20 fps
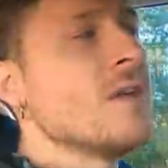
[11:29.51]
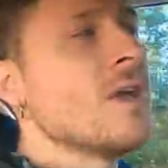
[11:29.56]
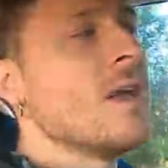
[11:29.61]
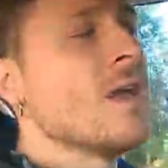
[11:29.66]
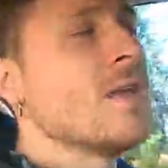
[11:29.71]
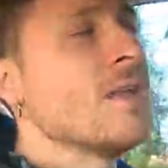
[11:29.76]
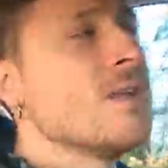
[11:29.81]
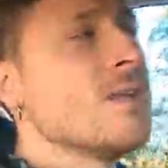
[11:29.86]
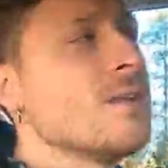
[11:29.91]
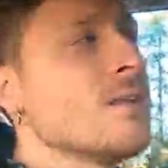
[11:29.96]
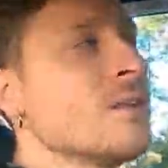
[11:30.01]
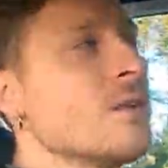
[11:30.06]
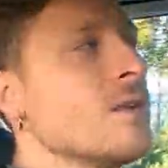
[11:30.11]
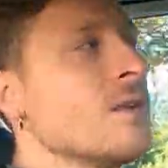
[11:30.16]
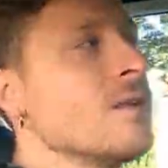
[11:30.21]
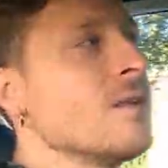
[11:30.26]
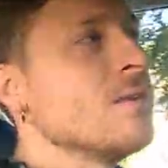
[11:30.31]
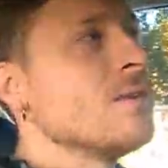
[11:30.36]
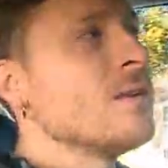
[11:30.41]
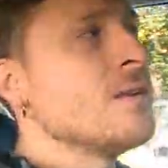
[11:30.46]
And
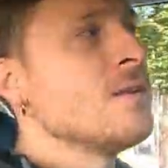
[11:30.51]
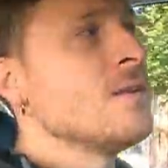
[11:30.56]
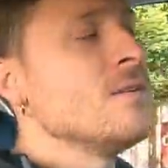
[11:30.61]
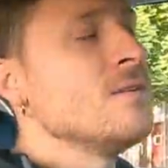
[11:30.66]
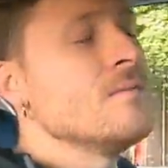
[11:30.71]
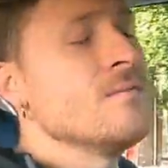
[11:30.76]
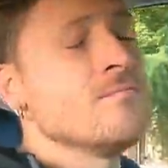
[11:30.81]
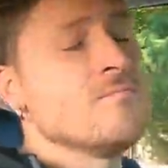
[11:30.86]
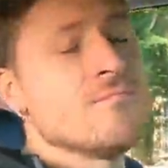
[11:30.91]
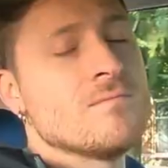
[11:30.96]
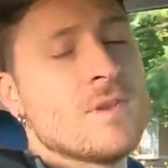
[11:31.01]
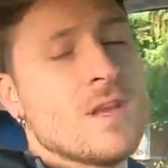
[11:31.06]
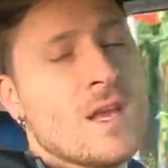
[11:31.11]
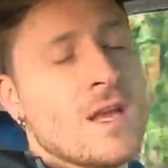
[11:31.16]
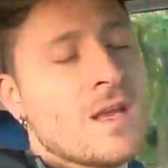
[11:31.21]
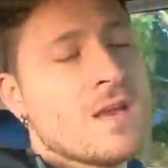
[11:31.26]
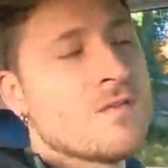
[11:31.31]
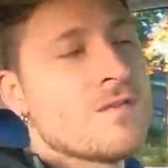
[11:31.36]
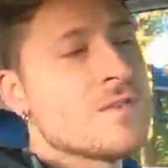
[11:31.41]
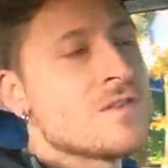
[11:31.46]

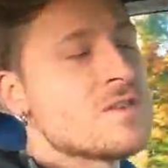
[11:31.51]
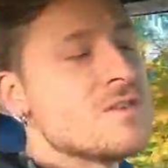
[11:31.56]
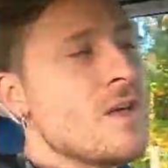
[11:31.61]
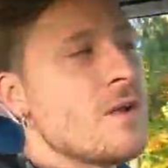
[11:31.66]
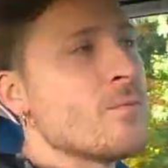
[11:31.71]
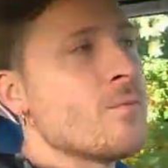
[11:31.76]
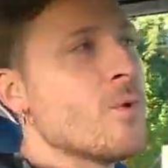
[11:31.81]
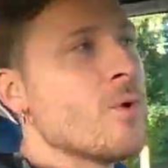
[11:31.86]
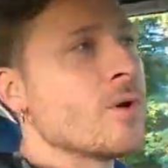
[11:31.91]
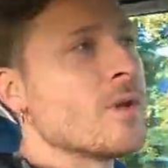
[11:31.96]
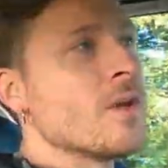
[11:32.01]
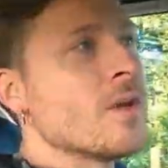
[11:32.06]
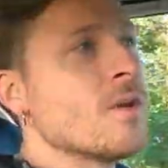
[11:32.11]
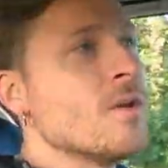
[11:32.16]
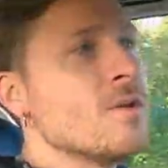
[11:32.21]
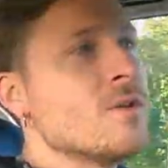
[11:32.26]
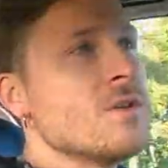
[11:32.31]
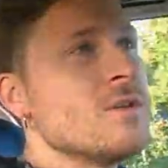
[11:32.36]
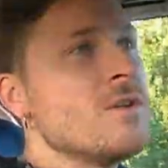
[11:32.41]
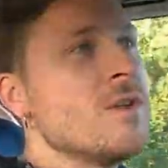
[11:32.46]
yeah, if it's not working
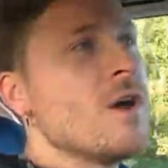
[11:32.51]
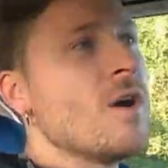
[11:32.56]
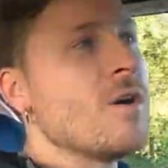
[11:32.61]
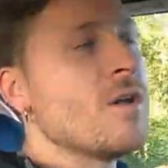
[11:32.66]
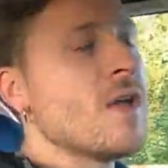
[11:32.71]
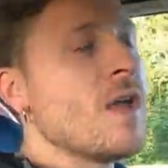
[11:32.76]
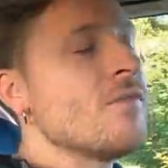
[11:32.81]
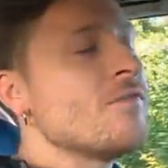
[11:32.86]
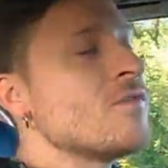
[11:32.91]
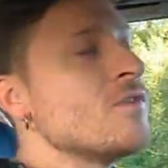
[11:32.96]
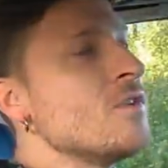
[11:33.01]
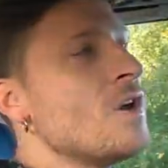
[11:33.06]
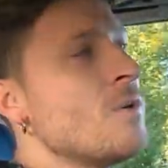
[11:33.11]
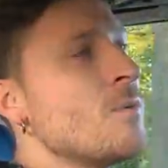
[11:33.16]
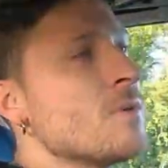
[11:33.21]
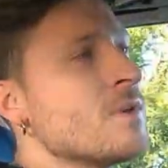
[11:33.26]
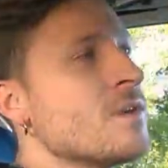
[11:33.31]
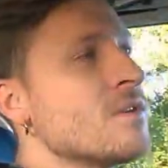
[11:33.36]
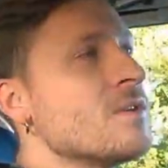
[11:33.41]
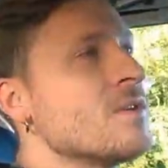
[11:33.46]
good, you have to know
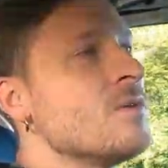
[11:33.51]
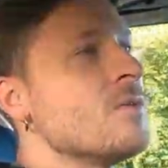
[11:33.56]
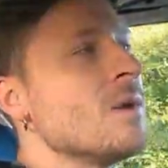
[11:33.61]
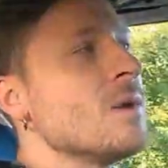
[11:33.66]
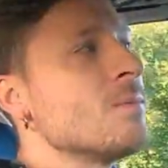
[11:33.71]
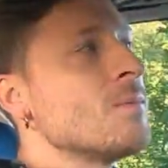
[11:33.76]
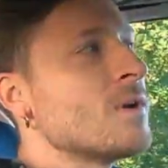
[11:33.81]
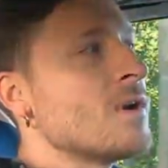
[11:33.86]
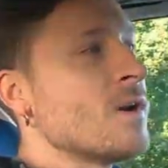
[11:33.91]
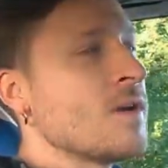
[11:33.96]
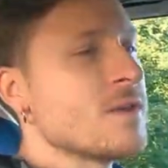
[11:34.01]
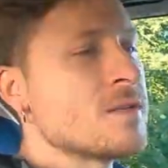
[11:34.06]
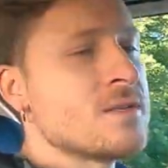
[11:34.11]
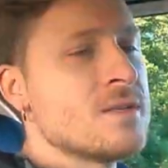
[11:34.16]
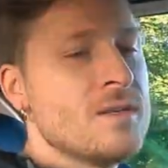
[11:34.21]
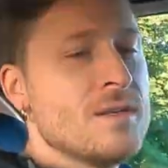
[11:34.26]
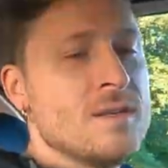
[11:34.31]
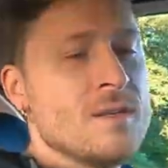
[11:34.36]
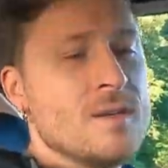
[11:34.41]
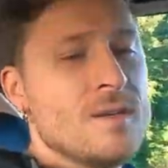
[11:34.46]
what you're doing, because
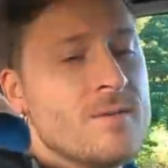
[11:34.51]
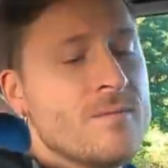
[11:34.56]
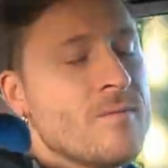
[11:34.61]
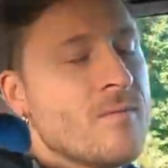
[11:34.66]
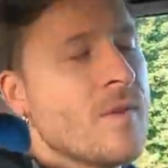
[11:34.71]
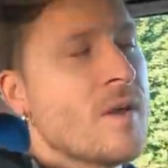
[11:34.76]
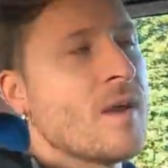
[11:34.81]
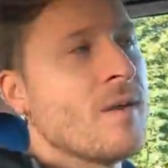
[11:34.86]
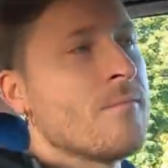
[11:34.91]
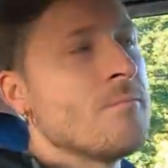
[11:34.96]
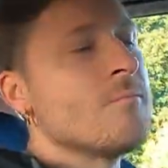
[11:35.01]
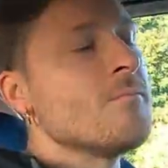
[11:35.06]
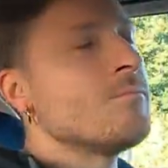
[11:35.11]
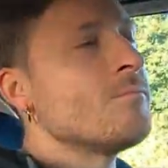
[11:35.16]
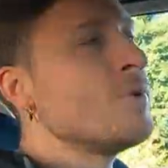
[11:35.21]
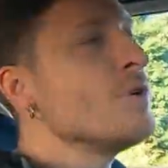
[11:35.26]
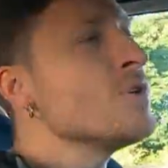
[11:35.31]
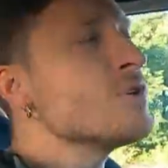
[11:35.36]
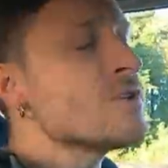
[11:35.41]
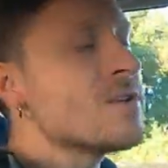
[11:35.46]

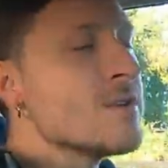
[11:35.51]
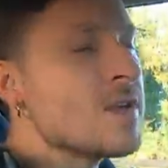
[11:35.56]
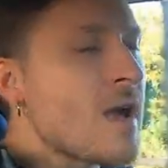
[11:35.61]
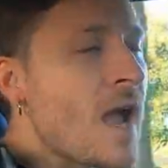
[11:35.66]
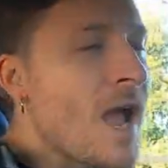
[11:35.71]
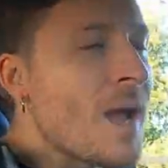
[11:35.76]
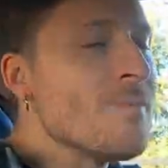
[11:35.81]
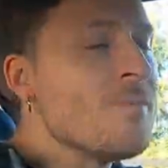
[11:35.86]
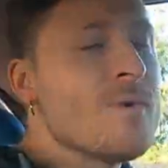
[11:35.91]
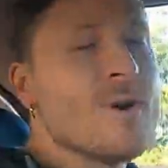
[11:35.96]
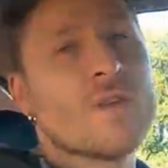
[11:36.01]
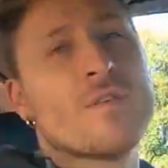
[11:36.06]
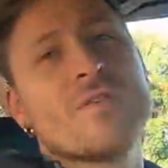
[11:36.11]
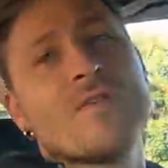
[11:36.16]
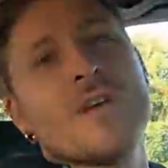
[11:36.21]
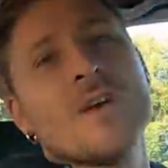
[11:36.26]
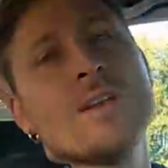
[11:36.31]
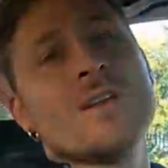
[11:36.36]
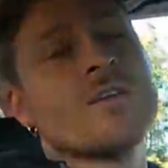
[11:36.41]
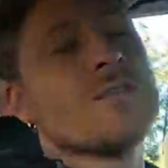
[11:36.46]
personally I'm not a
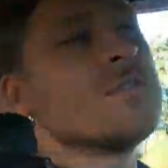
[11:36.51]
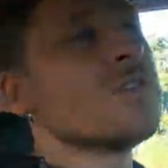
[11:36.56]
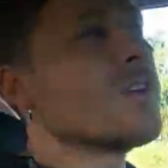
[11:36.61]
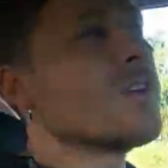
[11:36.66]
fan of